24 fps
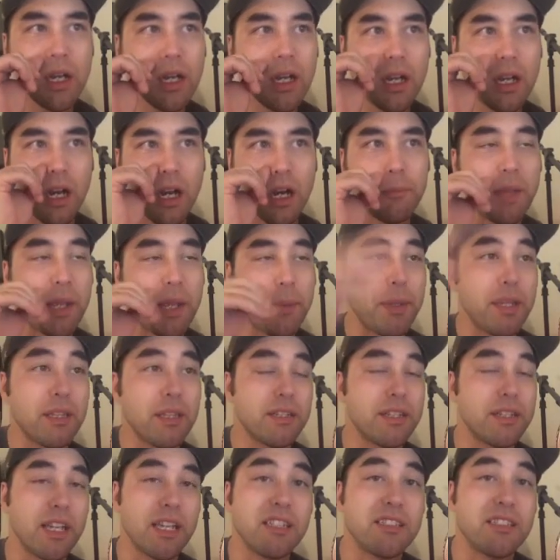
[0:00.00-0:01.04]
uh, maybe the
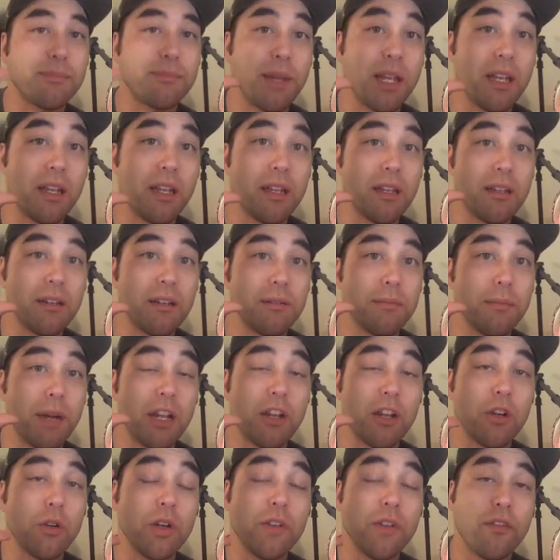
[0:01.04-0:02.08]
dates may might
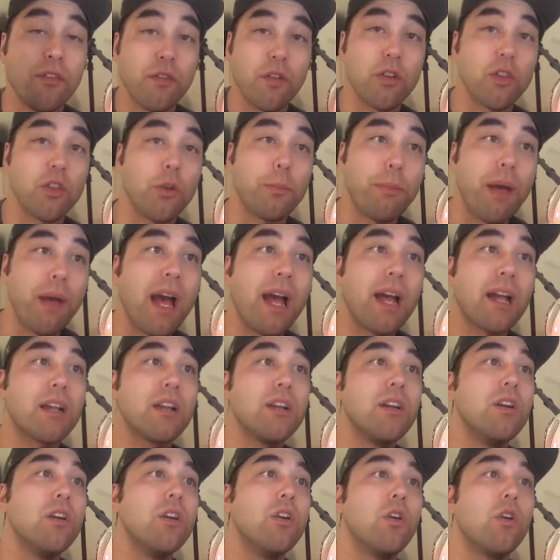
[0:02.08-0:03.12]
go even further
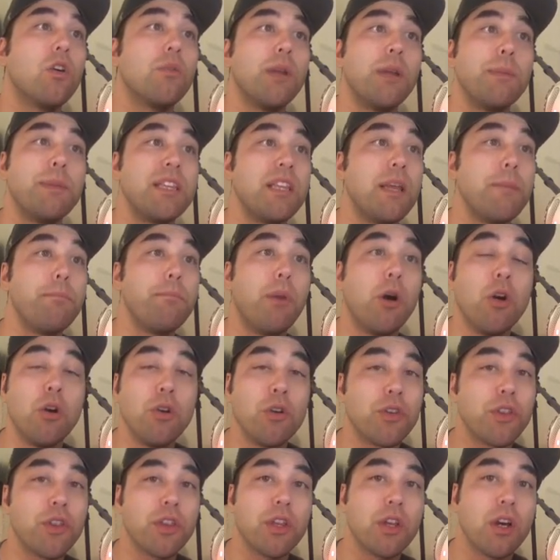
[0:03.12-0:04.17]
back, or maybe they
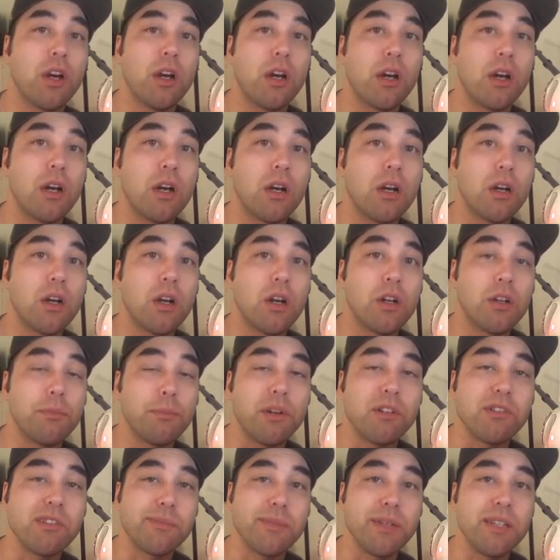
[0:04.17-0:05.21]
both
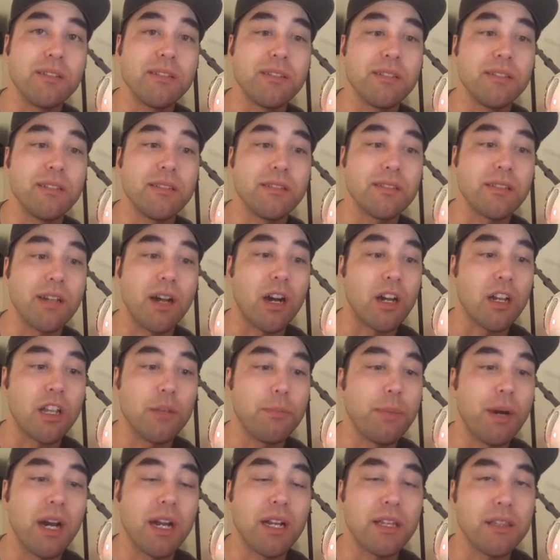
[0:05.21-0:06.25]
both species
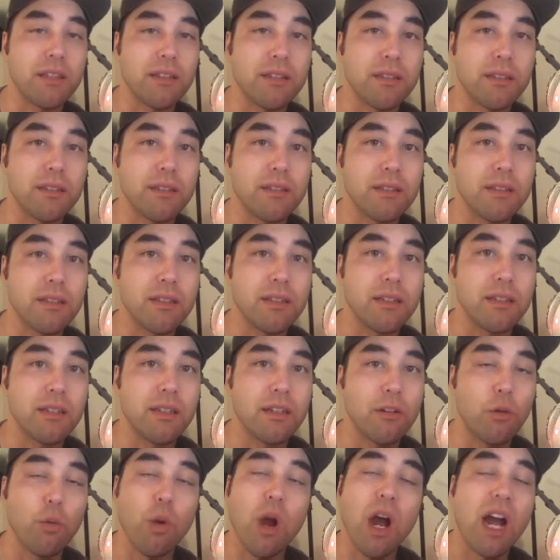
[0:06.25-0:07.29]
occupied the
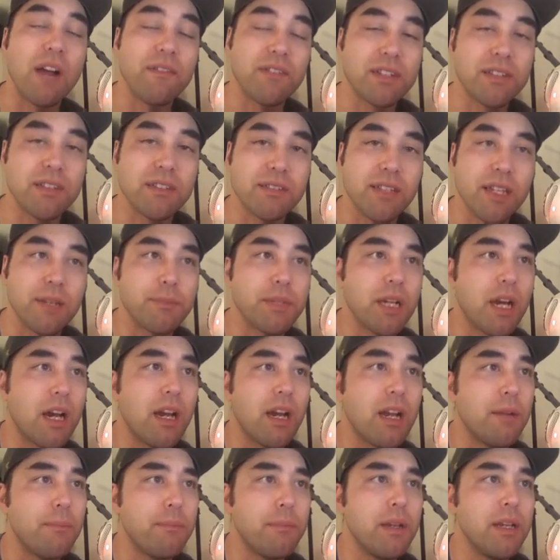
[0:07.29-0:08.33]
arrived at the same
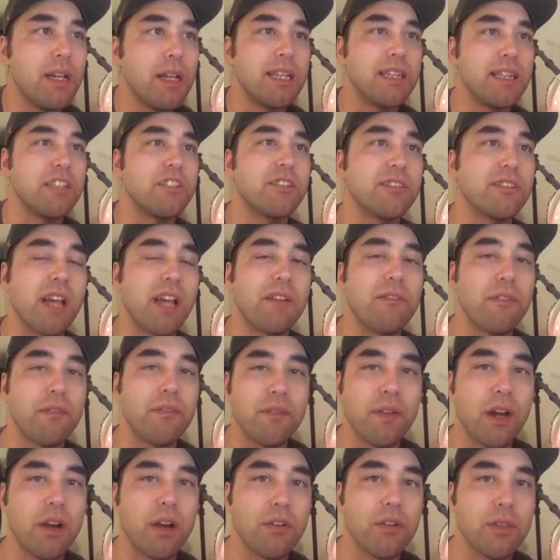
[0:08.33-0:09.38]
time, and they just haven't
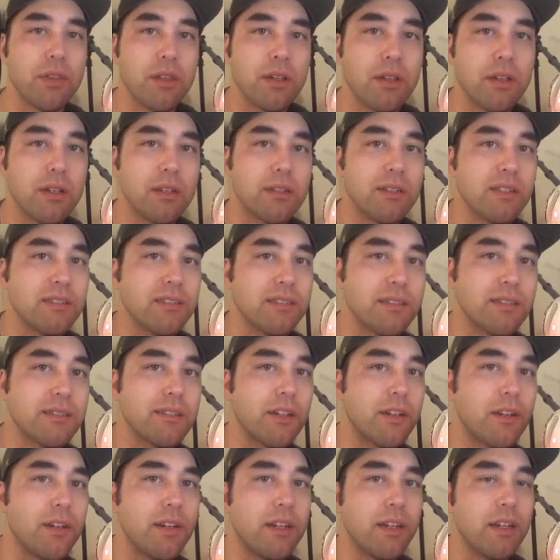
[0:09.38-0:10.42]
found the
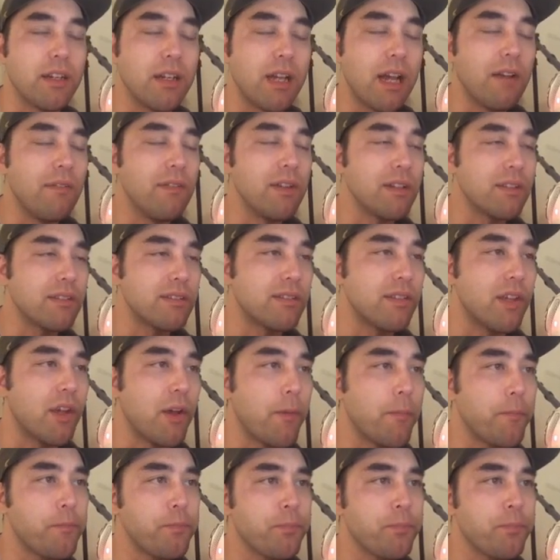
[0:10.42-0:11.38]
necessary evidence yet.